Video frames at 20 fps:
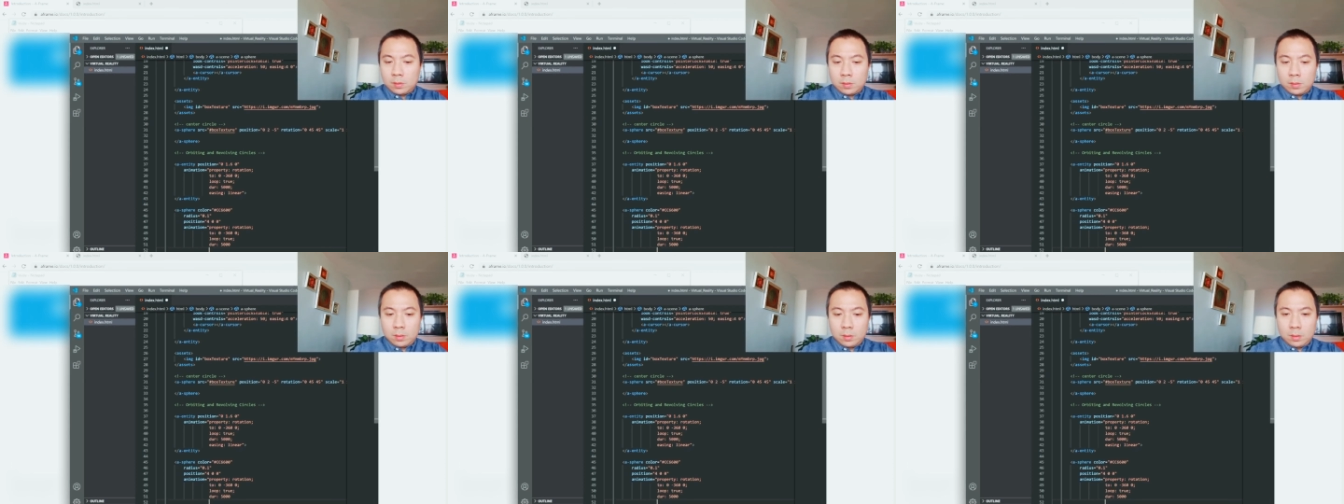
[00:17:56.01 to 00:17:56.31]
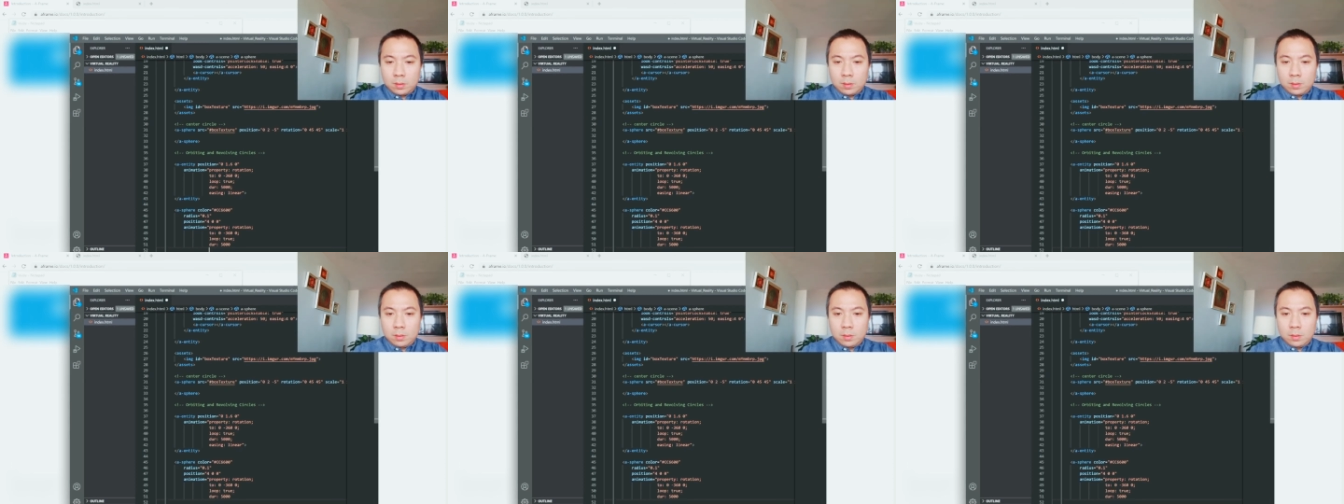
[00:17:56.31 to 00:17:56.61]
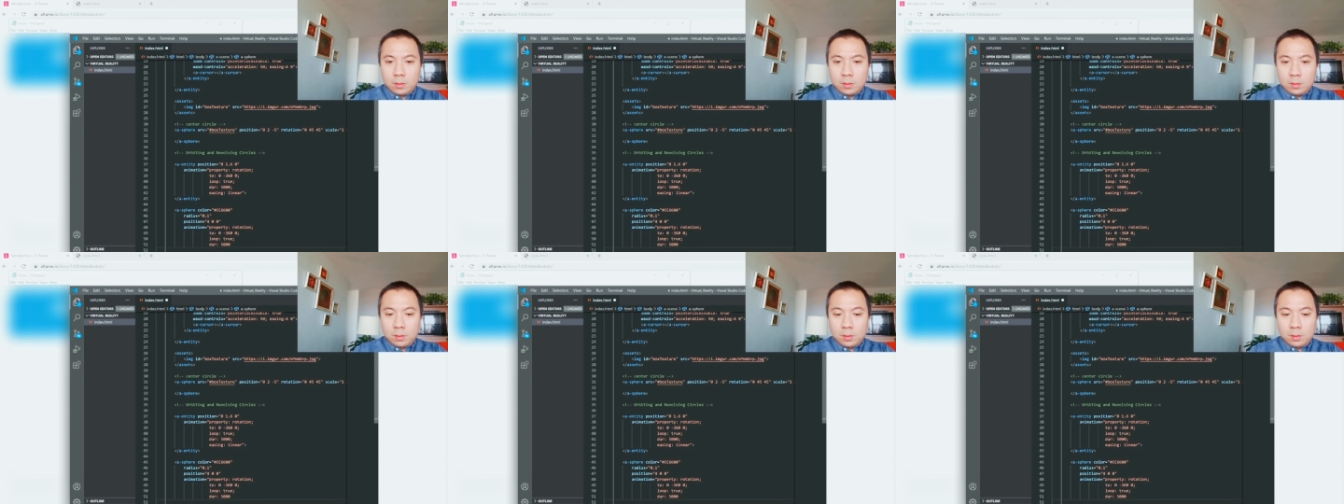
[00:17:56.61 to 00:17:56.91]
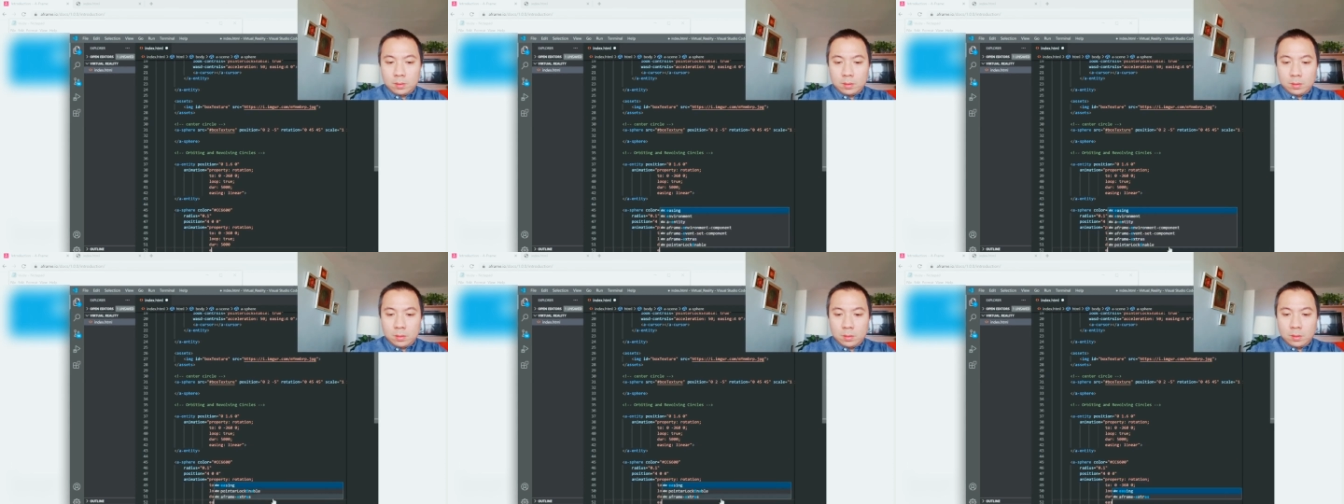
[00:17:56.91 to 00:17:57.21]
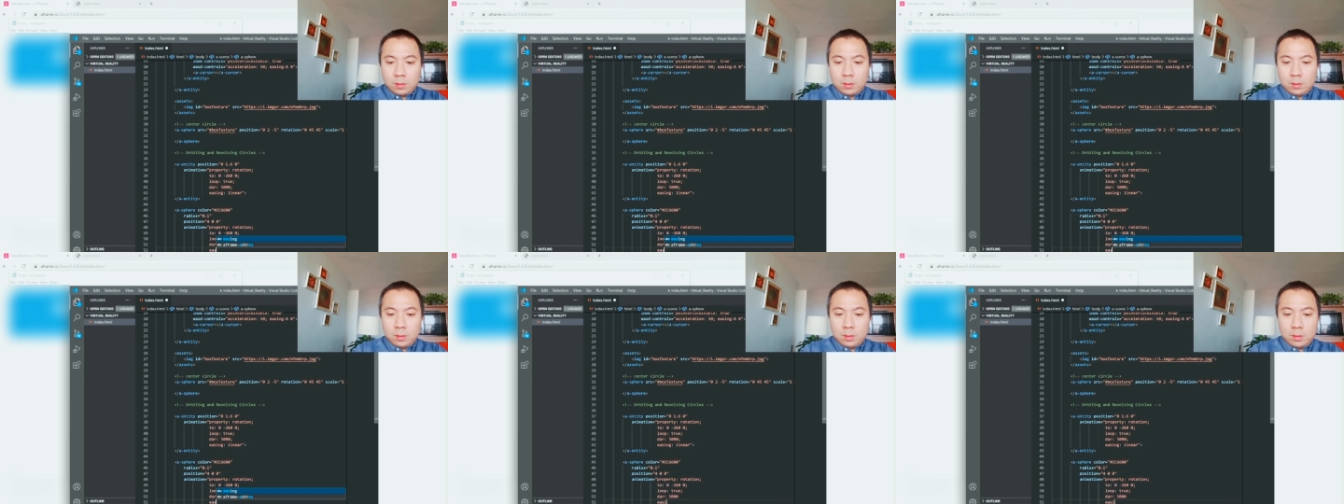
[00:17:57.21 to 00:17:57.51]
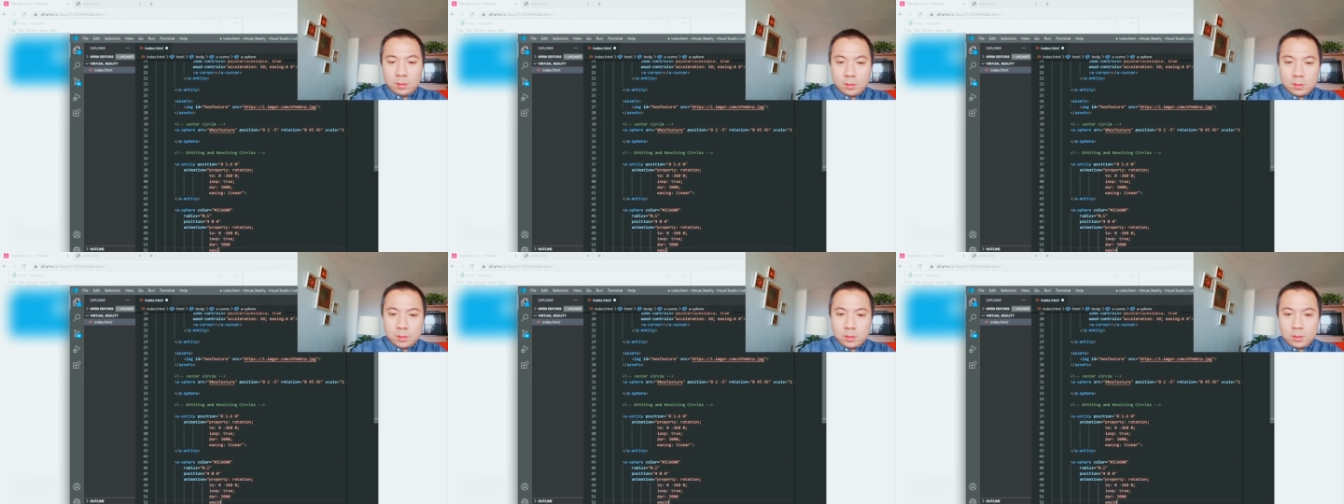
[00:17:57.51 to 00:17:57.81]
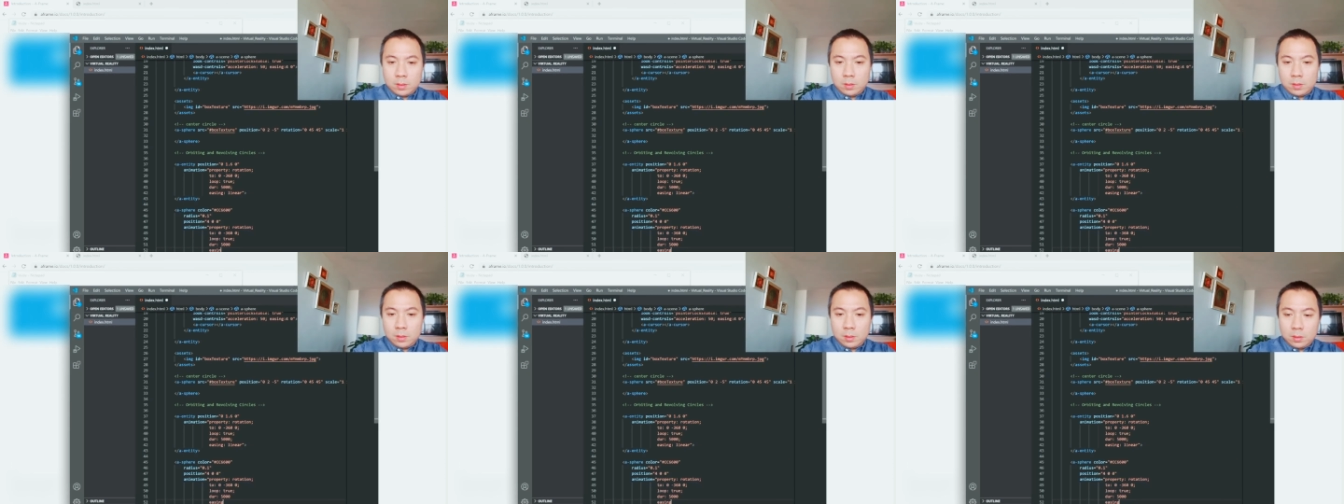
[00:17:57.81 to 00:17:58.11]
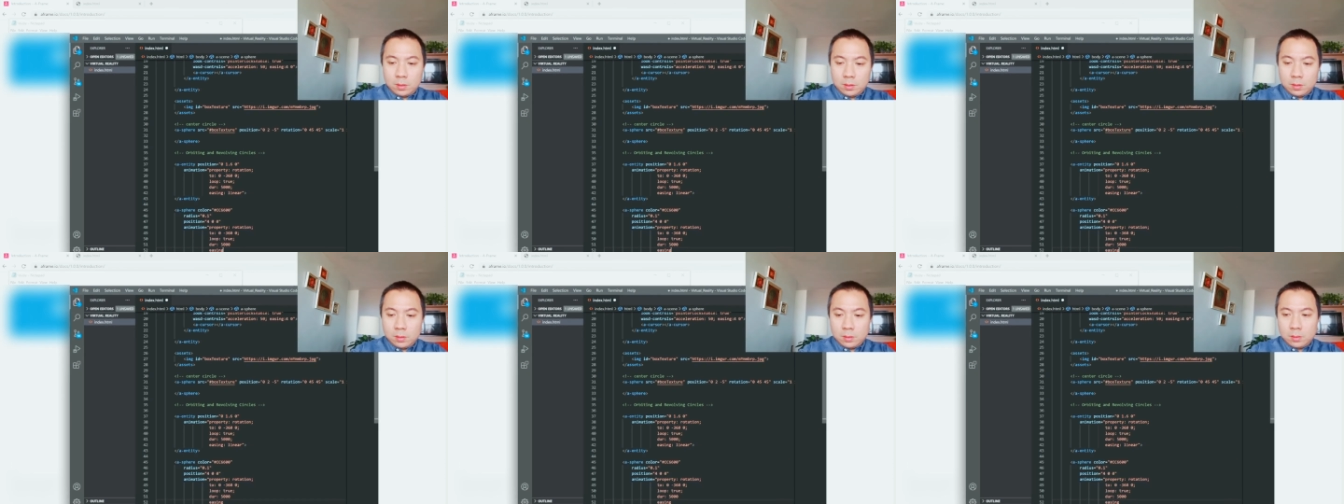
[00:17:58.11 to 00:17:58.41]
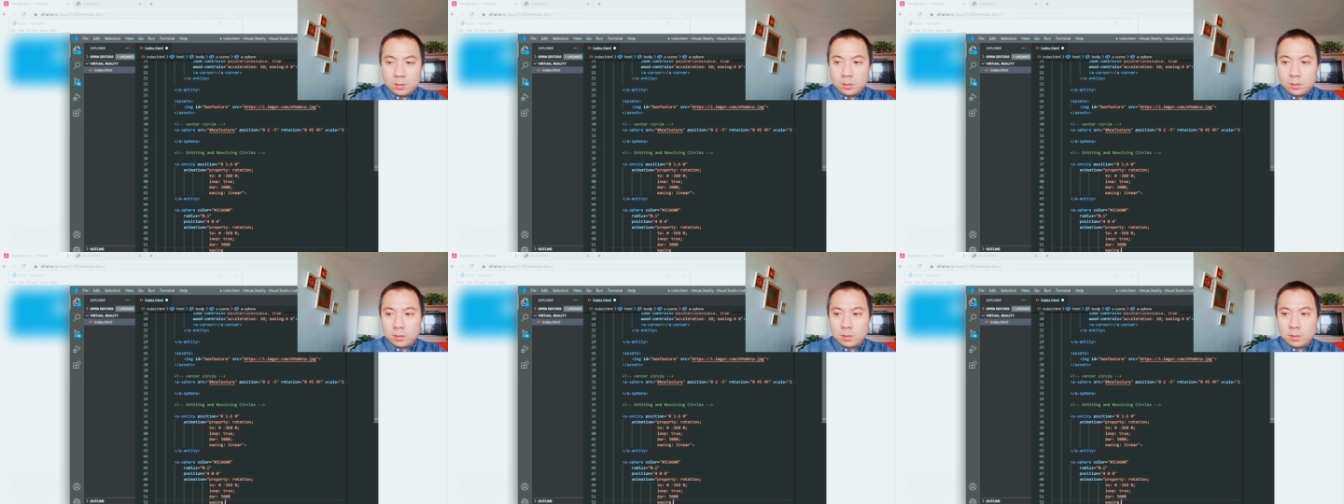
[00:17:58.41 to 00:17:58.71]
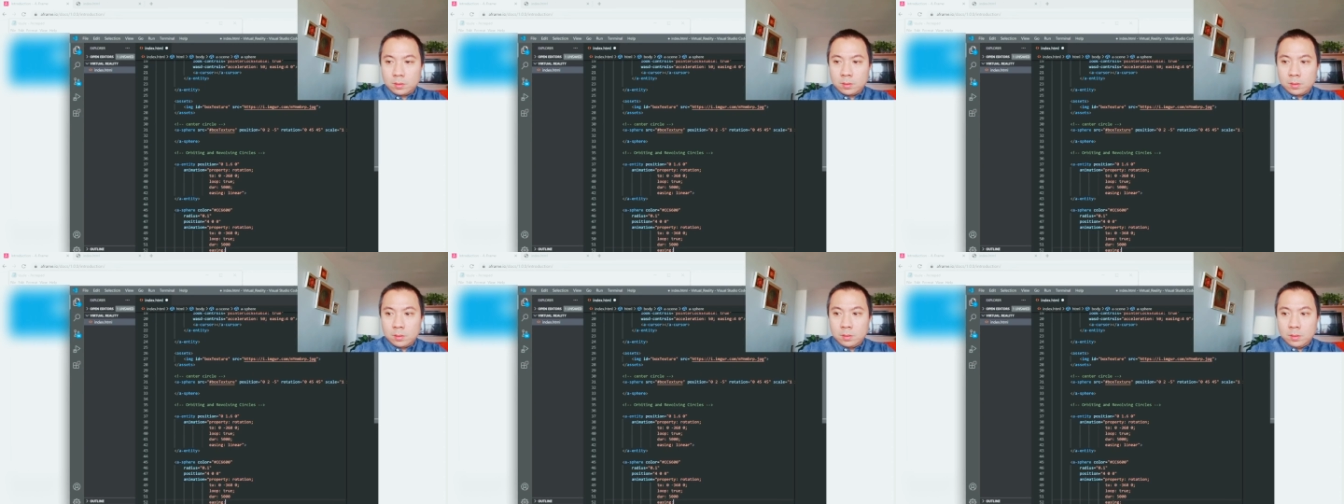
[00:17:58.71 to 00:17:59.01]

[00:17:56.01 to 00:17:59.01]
and easing is